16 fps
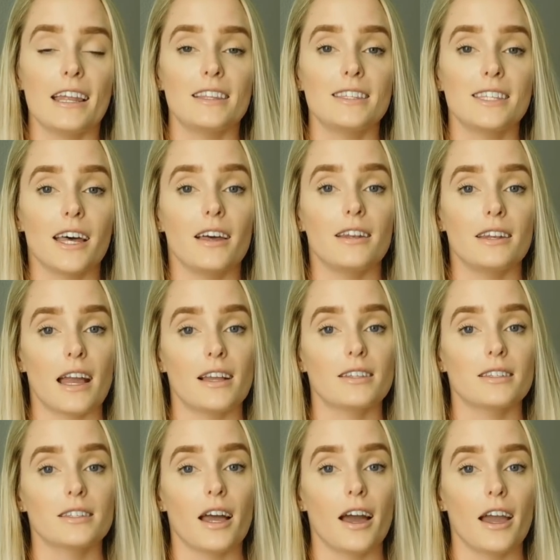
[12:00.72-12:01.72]
and until
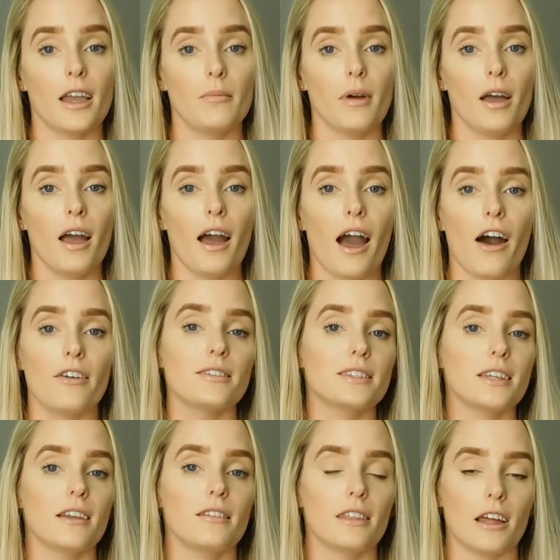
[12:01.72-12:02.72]
next time, I'll
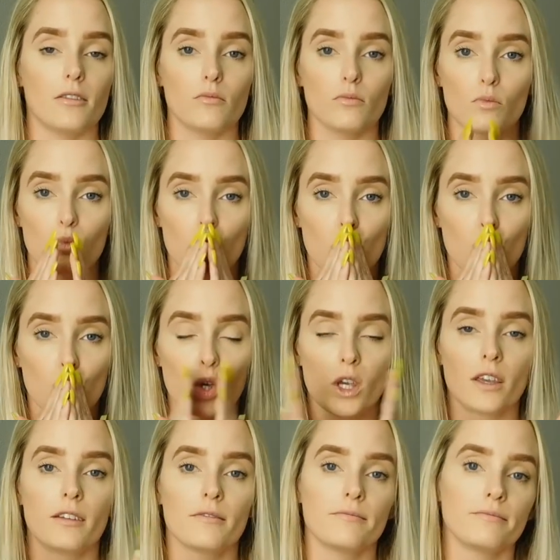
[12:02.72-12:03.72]
see you
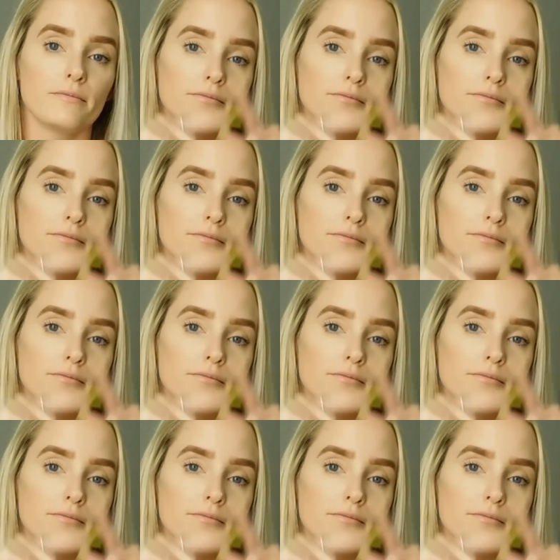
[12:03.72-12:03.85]
then.